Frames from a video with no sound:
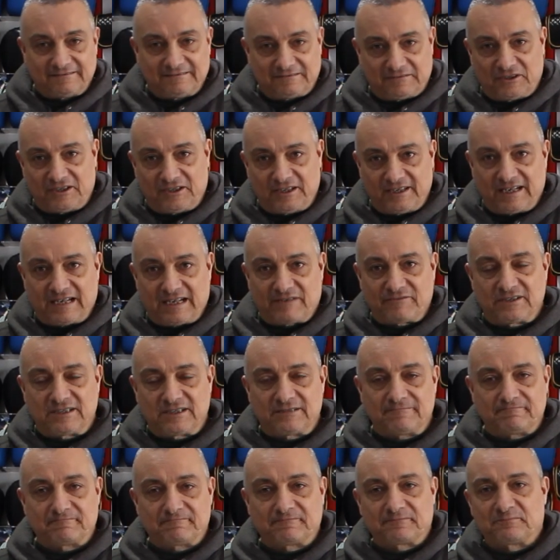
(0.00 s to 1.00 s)
There you have
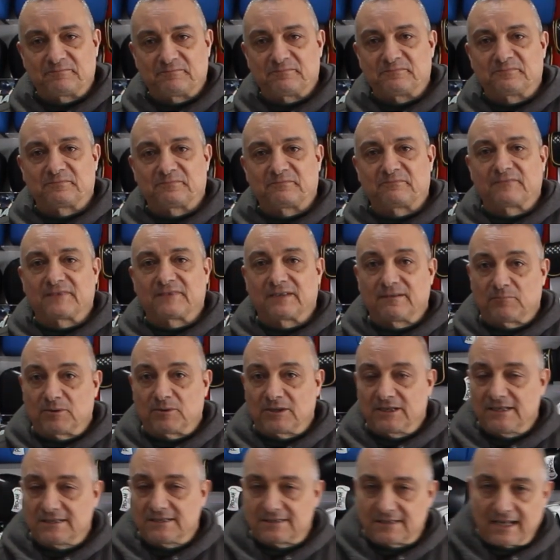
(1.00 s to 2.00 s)
it.
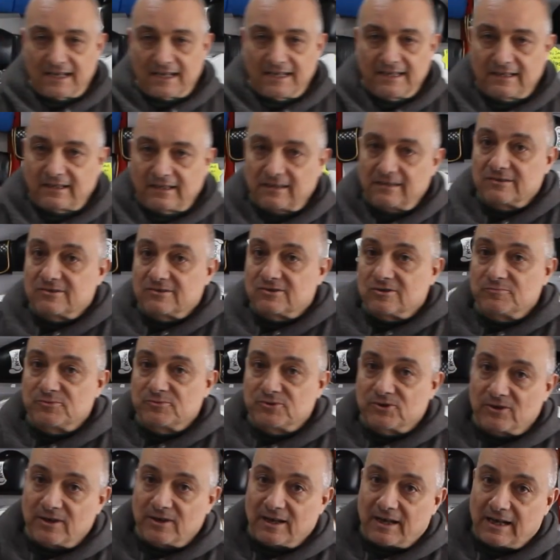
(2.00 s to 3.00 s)
Please like,
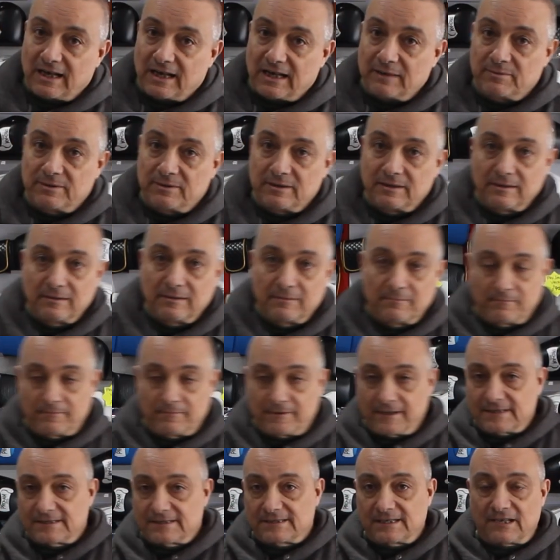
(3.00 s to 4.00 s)
subscribe,
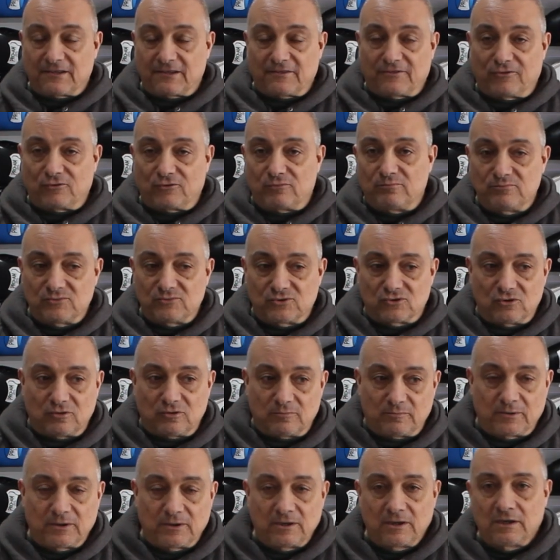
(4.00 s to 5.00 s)
press that thumbs
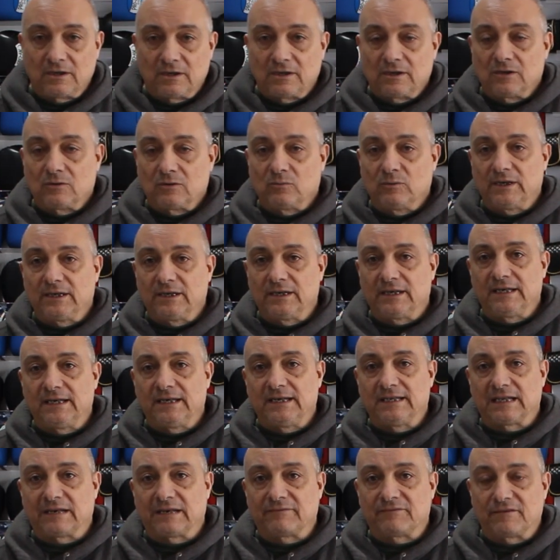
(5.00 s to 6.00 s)
up. We
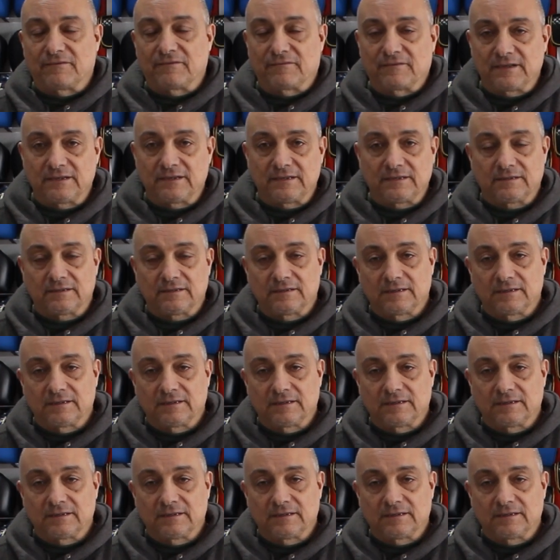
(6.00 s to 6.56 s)
need everything.